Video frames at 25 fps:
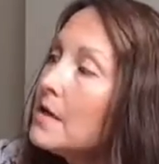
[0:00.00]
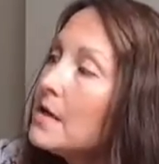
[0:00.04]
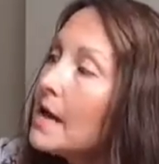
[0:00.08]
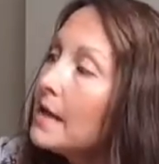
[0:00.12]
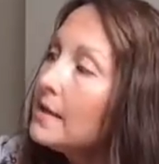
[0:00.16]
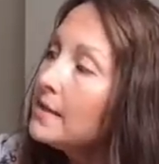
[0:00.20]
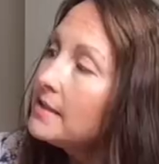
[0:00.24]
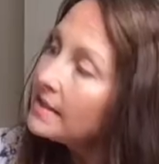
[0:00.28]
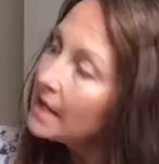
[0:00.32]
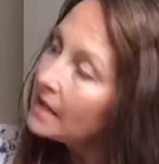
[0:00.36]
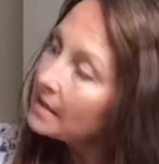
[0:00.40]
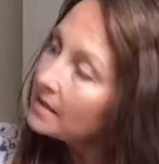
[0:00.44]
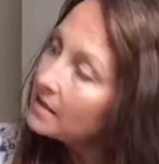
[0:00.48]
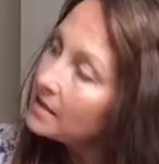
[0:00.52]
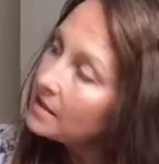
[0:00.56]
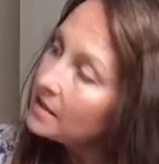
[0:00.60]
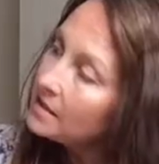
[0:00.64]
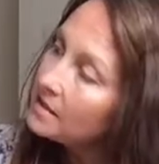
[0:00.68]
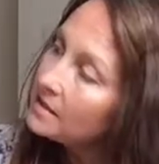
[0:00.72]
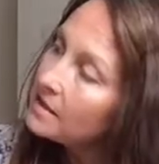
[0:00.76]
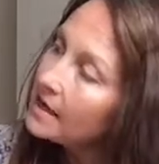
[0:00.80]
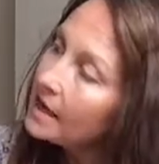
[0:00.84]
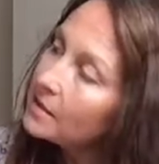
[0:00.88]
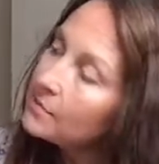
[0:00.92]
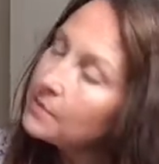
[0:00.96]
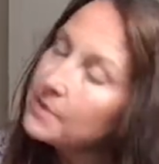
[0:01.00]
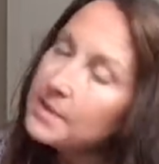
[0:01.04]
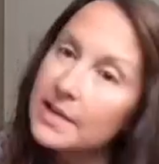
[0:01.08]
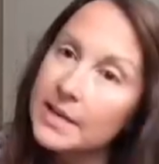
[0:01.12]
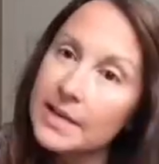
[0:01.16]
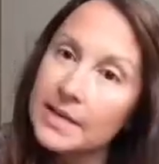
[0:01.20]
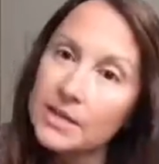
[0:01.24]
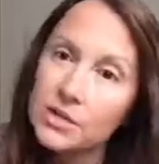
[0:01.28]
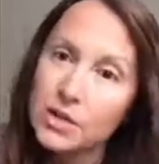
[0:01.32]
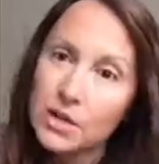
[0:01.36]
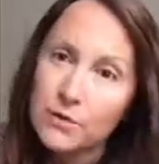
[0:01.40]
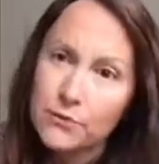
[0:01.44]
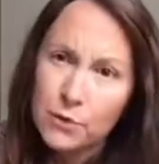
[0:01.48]
and said to the snail with the
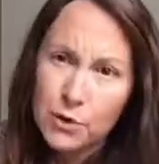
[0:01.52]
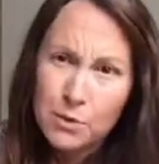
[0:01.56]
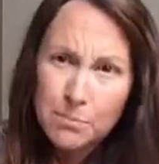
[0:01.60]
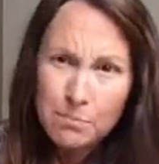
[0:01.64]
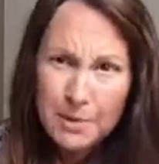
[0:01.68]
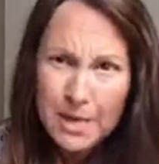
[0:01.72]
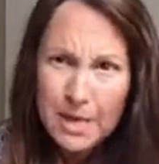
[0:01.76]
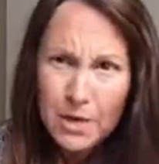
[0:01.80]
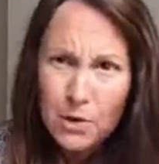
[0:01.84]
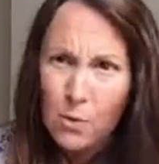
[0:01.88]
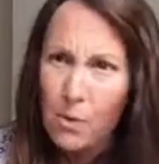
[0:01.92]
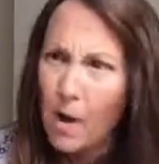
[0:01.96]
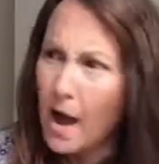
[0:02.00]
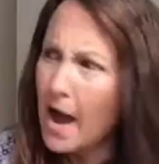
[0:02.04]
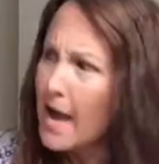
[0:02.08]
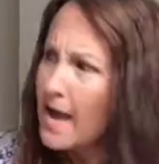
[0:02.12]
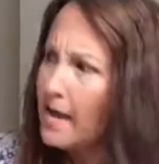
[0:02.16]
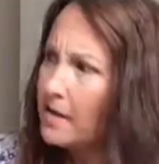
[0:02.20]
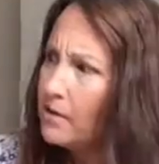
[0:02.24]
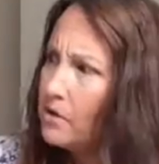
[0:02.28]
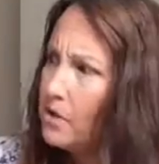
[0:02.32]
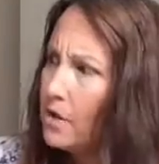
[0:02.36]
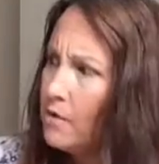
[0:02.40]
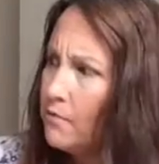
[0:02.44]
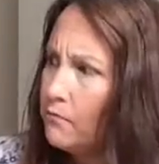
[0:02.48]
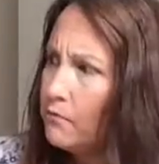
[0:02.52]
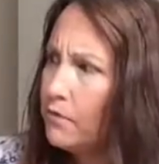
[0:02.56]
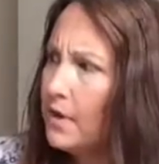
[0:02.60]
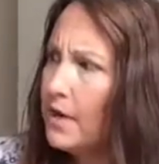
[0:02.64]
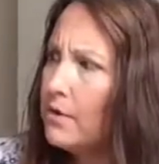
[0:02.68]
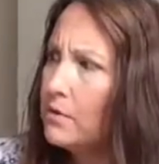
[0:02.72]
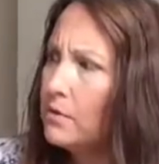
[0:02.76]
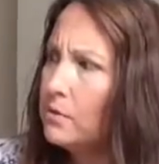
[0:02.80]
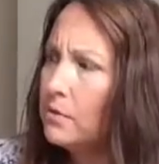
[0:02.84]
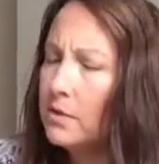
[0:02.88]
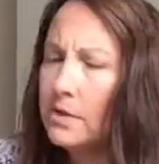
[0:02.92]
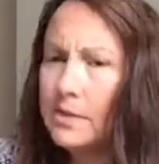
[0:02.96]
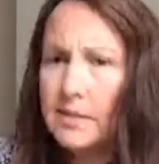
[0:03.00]
itchy foot, "Be quiet, don't
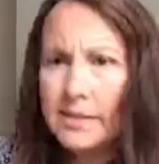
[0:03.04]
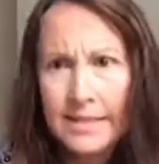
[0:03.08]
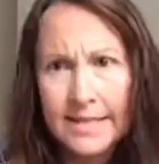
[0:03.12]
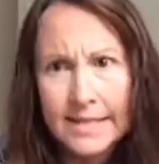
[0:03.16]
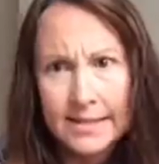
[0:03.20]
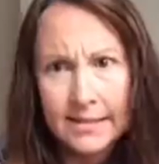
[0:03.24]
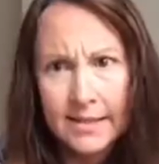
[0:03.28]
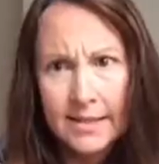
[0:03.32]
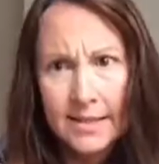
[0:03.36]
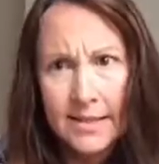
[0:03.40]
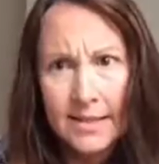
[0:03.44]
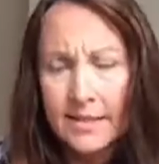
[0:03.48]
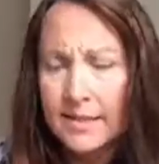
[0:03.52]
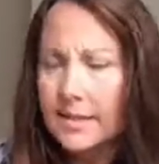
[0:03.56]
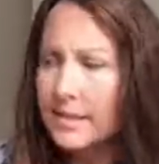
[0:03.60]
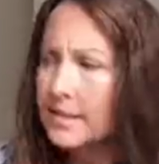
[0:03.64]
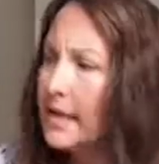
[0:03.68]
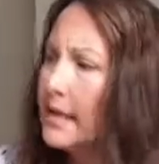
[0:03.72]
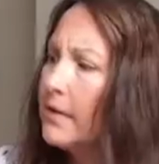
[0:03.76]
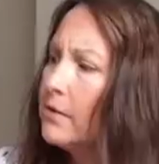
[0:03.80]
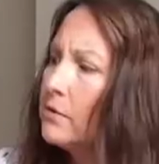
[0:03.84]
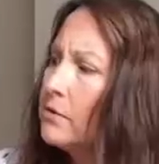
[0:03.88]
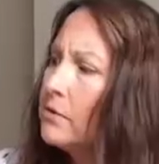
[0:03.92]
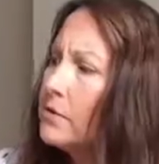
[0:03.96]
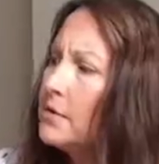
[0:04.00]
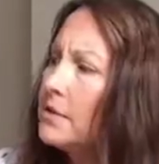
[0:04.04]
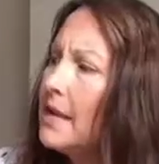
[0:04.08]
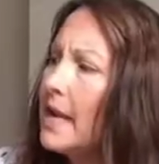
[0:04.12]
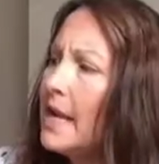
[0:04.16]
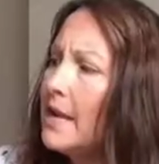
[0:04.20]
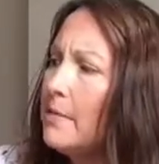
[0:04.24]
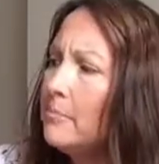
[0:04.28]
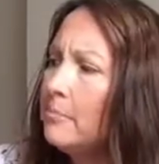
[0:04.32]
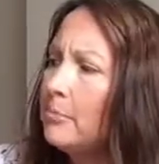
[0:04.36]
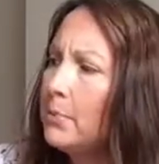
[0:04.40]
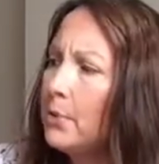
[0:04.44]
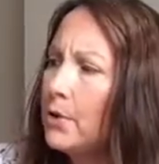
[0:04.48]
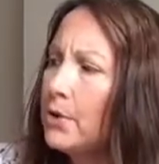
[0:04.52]
wriggle, sit still, stay
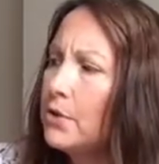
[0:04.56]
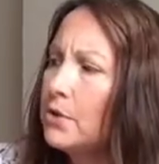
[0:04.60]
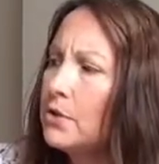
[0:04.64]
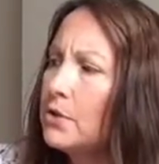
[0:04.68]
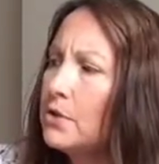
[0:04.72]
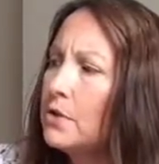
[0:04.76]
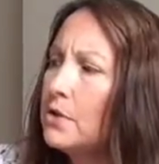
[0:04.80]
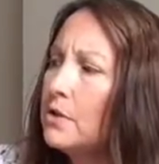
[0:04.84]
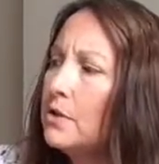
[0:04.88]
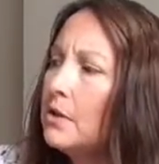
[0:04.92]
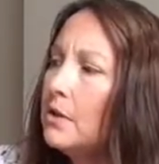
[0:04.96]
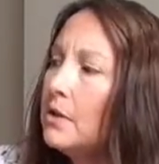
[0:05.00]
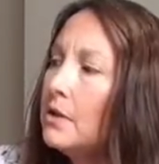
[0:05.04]
put."